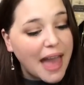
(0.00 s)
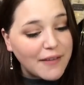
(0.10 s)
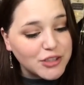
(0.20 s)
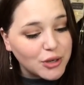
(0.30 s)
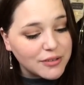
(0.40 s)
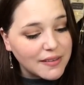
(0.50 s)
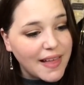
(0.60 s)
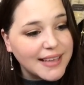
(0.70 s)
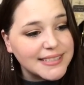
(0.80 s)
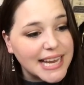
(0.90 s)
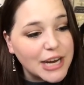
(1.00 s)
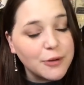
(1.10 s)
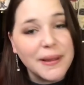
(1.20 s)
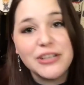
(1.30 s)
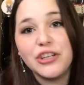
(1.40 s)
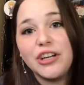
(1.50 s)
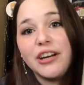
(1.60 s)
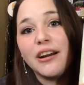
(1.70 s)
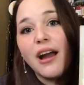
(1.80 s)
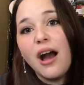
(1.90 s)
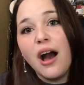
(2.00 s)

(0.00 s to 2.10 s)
Avatar The Last Airbender.